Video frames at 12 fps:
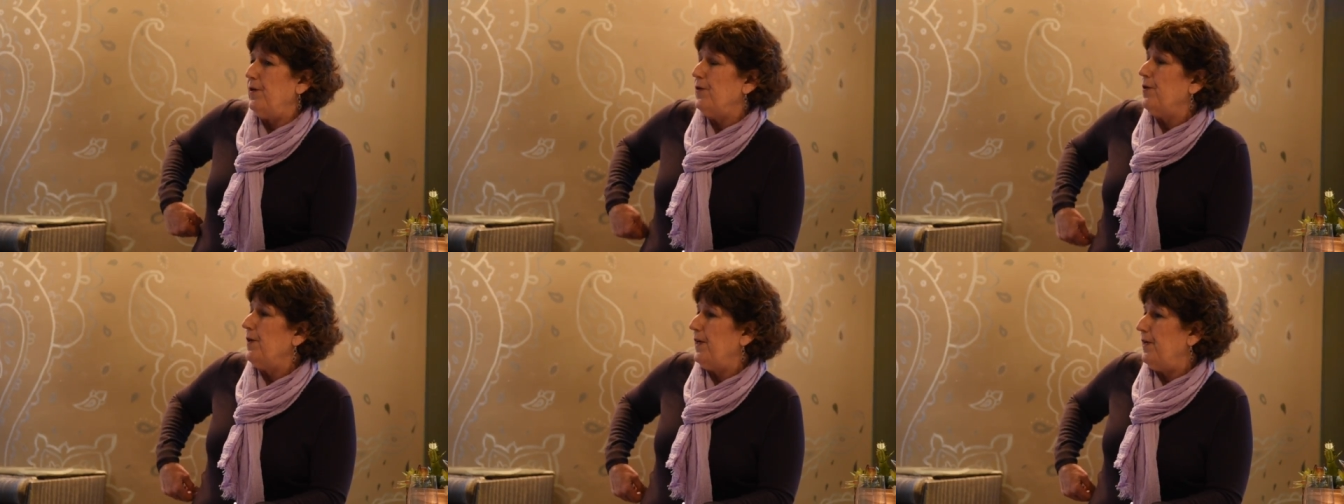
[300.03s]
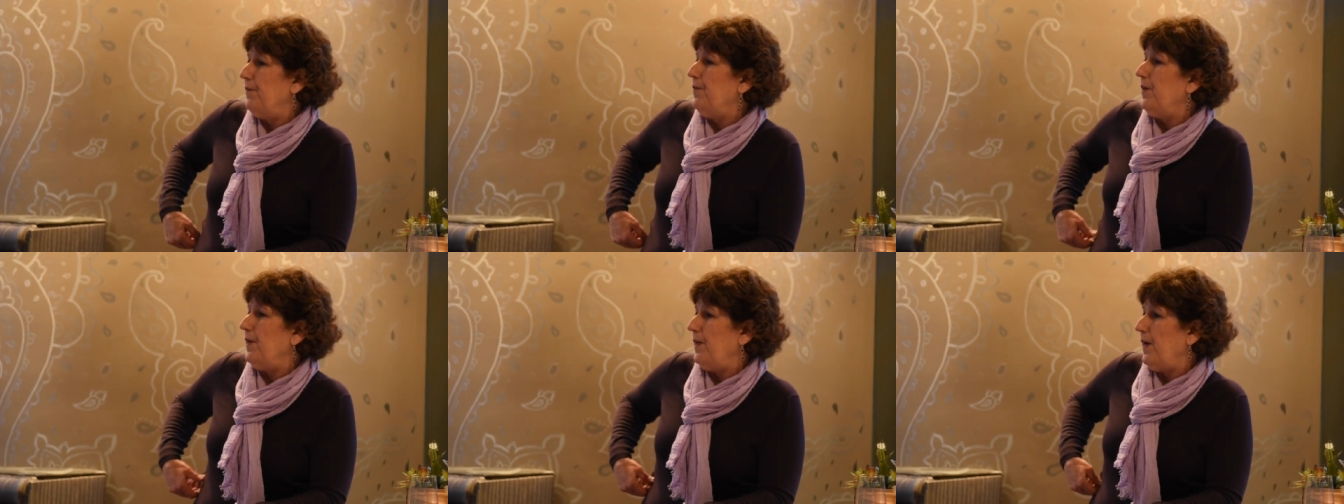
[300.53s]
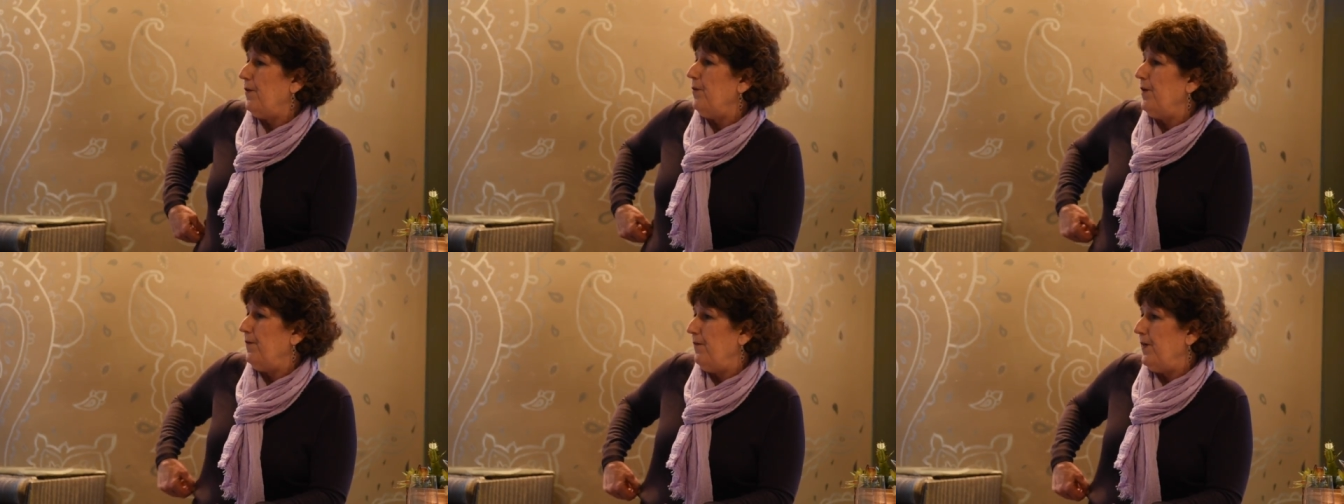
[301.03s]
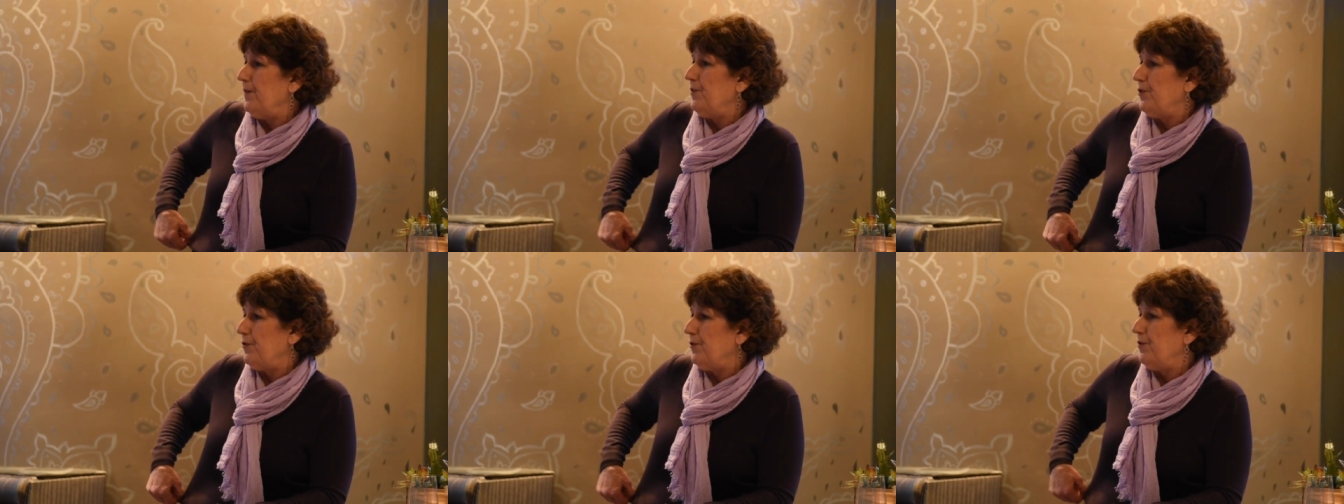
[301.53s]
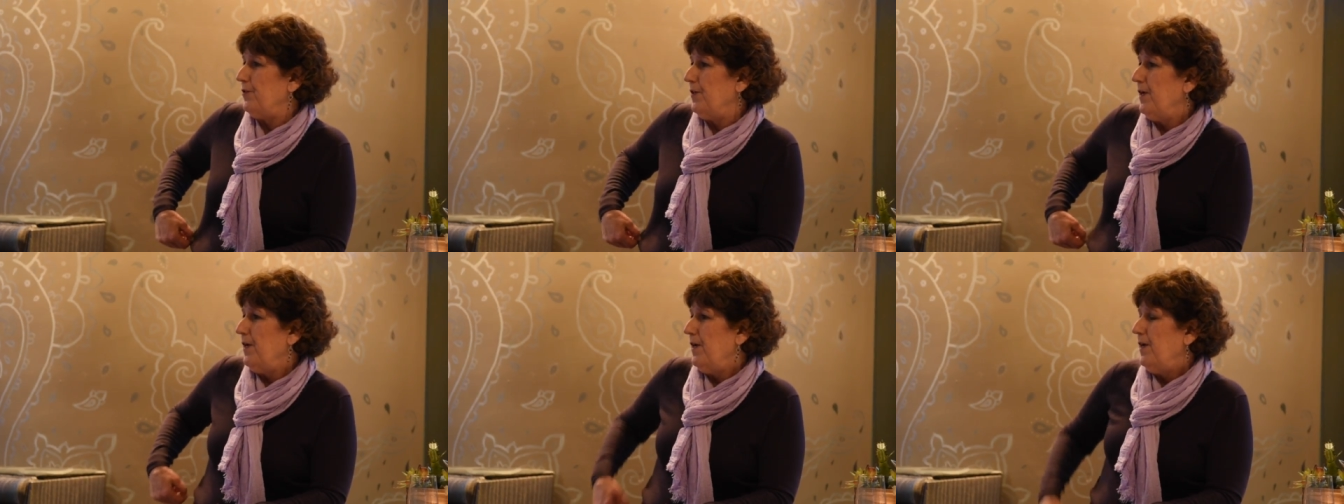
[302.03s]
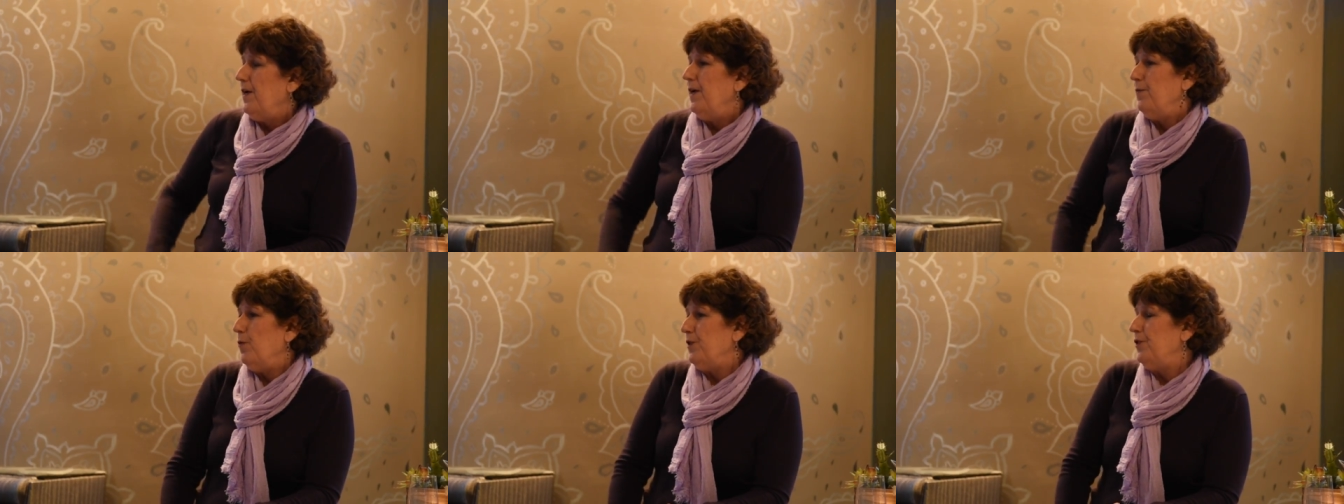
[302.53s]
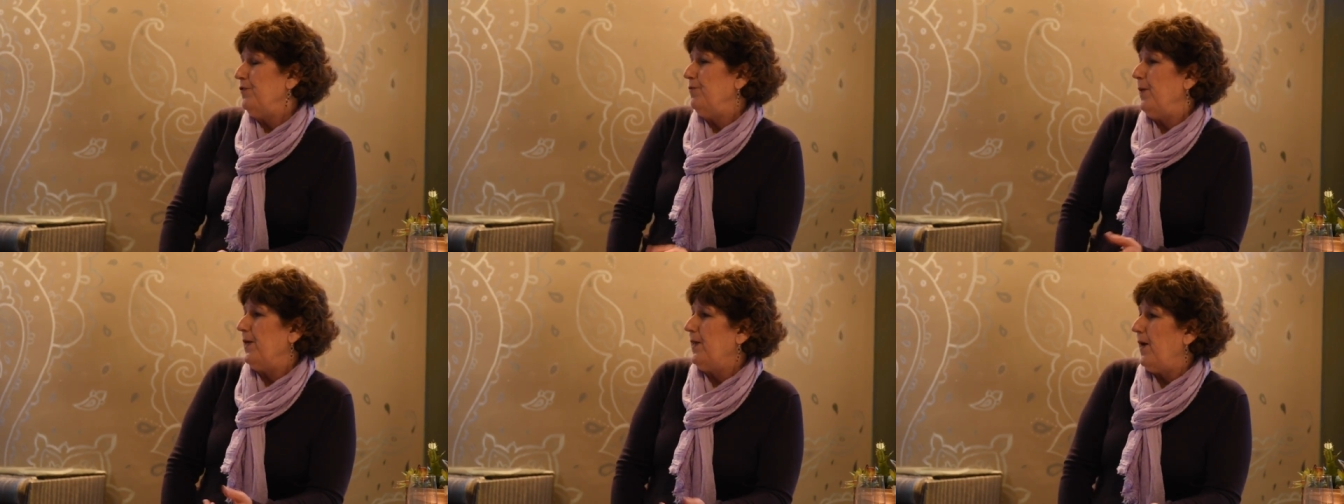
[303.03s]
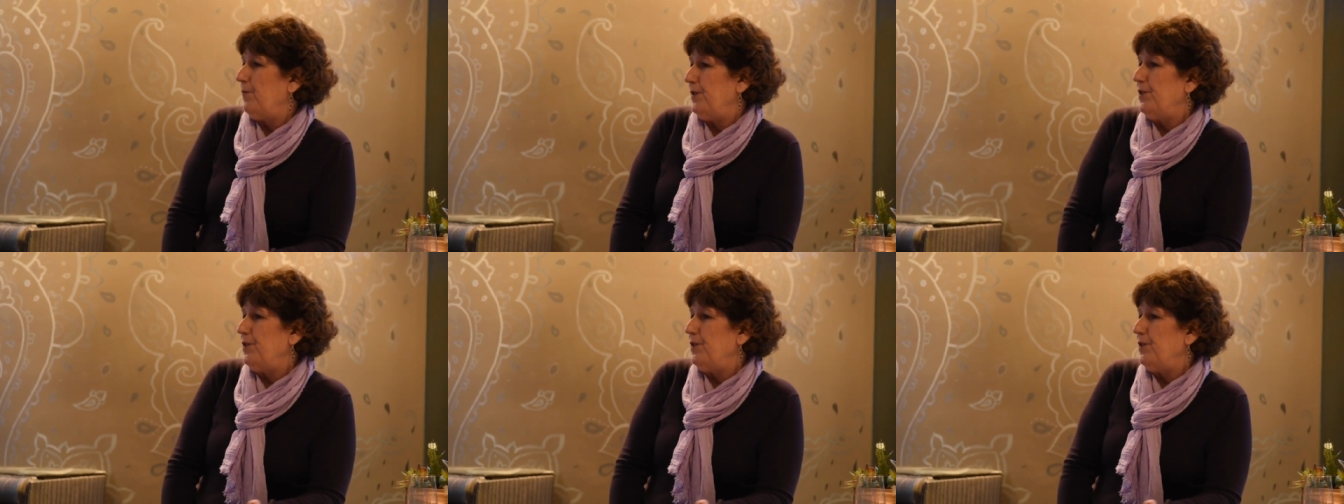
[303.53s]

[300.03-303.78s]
you're going to give the equity investors. And once you've met that